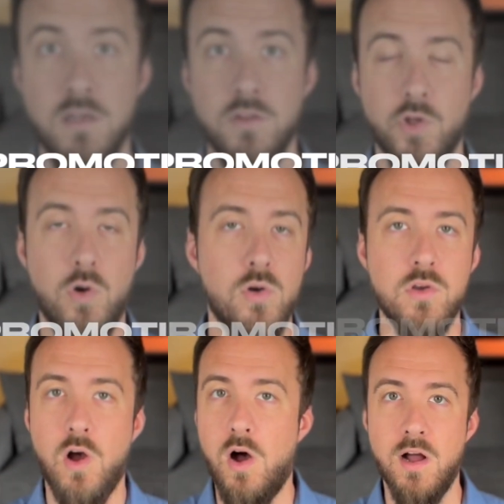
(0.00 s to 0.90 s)
the whole
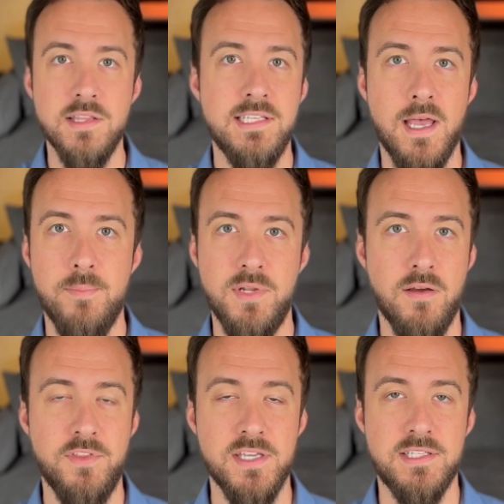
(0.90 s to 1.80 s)
concept
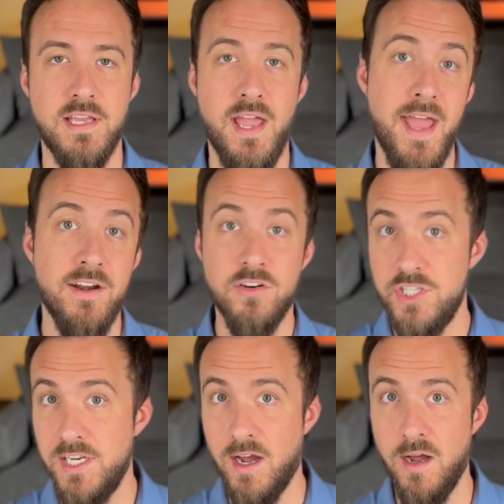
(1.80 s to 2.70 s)
of this
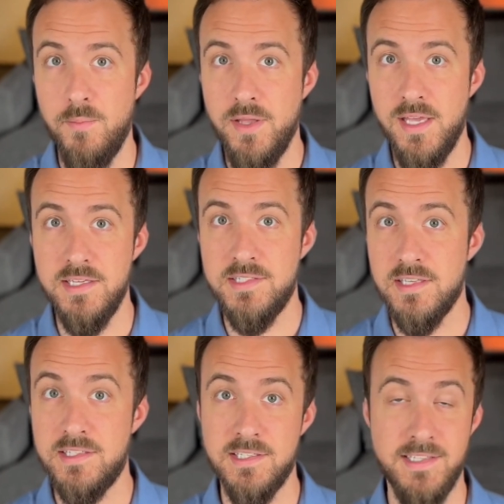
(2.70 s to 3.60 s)
energy hub is
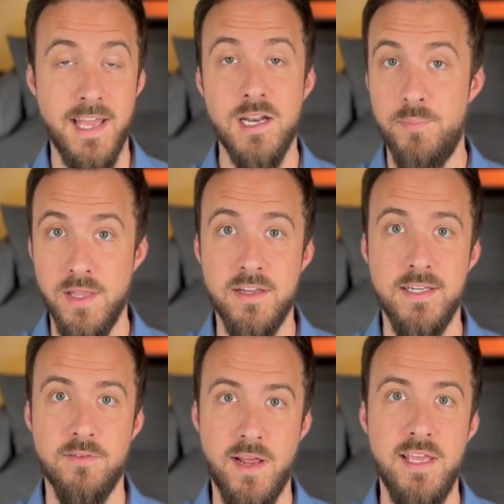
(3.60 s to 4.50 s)

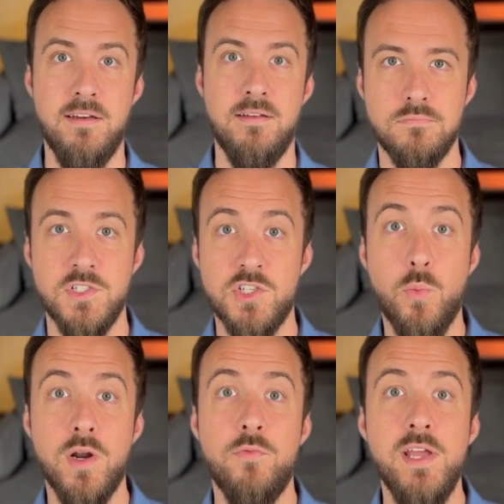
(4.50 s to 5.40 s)
sustainability, right? So
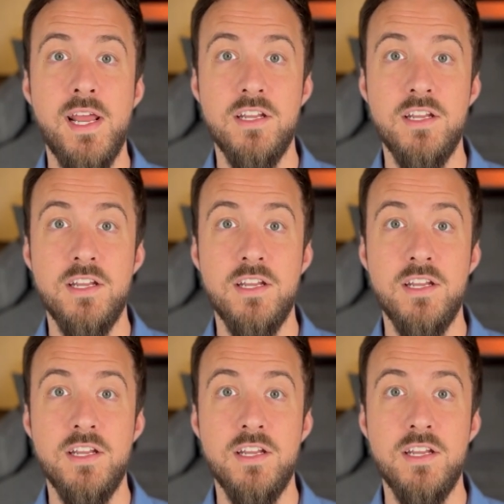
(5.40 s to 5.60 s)
what if we had a